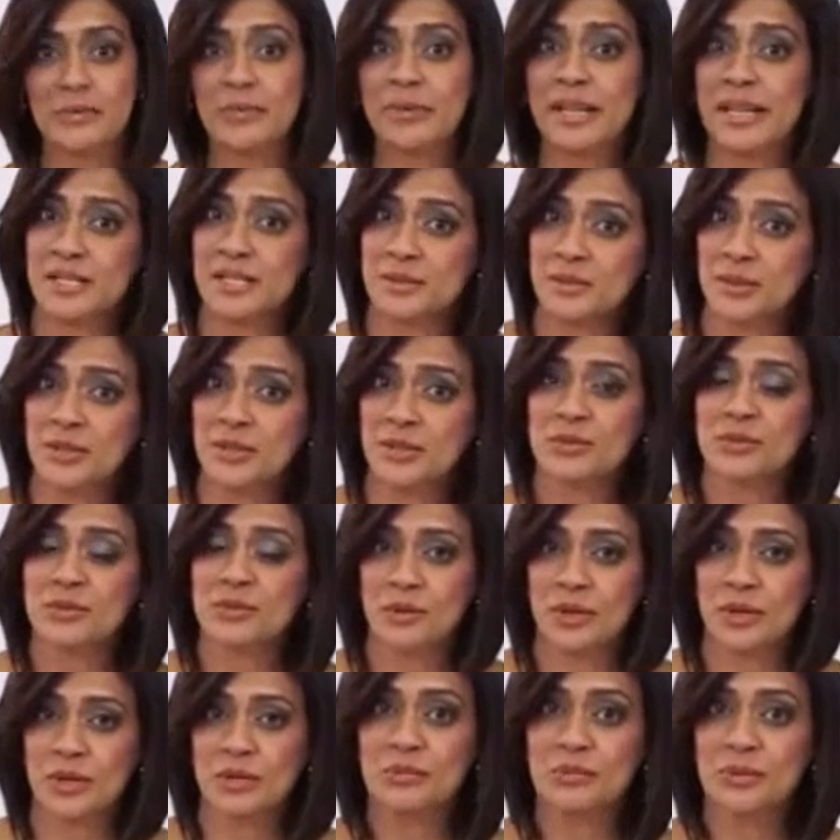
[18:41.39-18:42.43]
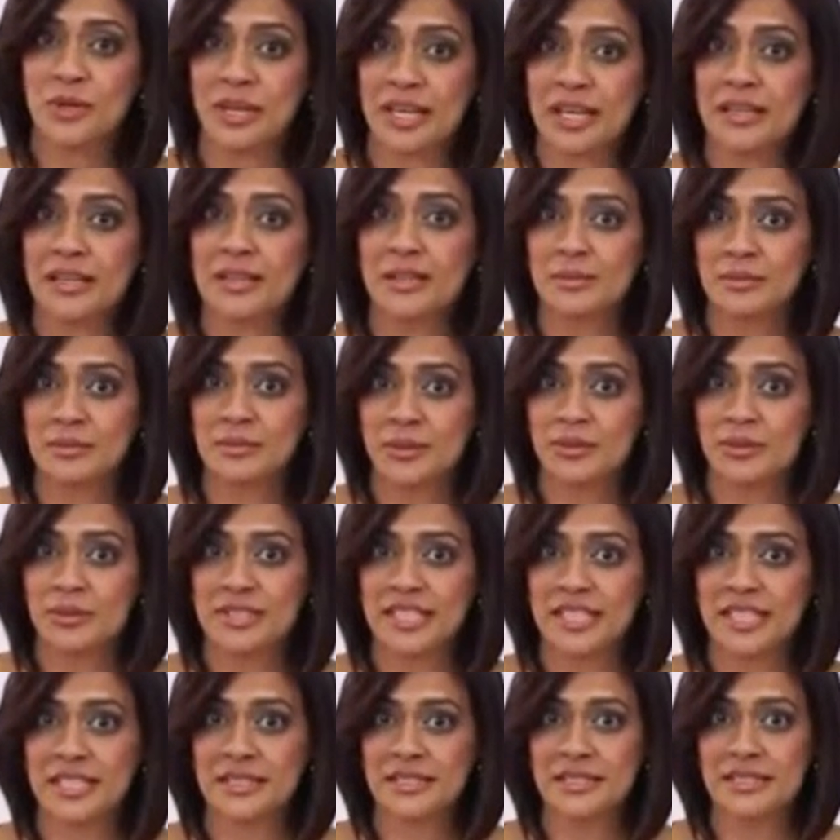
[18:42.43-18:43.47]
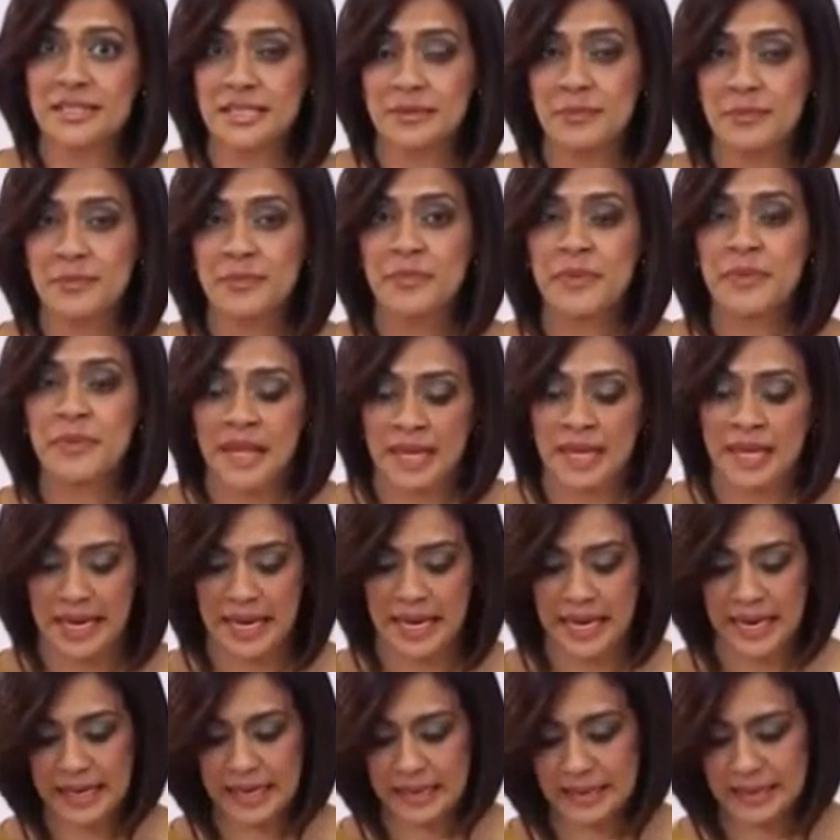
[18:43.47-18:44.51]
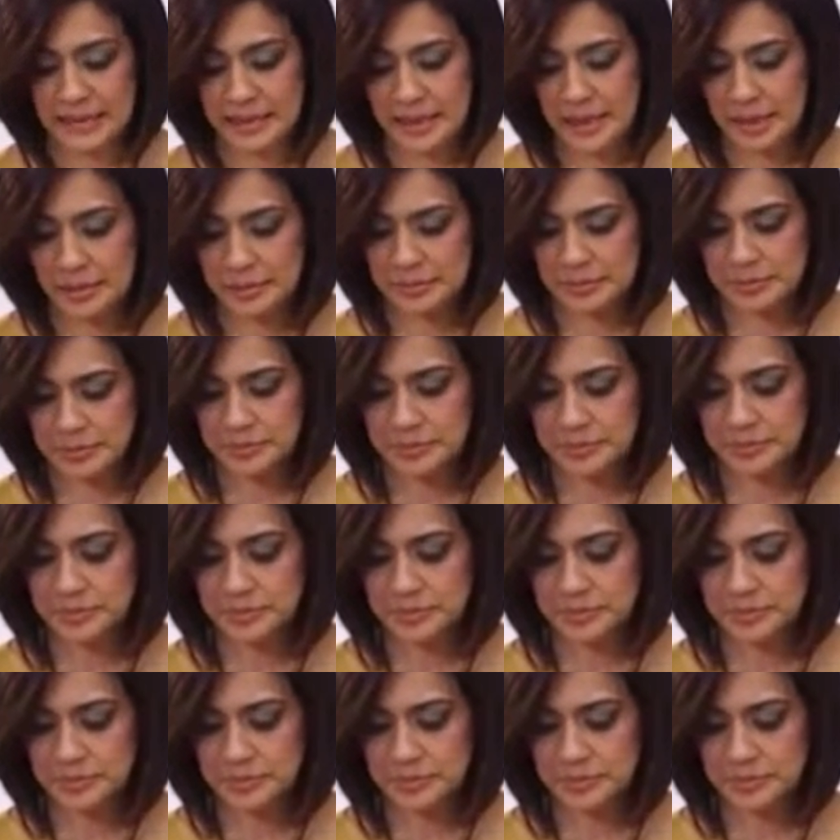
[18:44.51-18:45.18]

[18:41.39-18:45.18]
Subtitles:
That's because we want to bring in the proteins. And I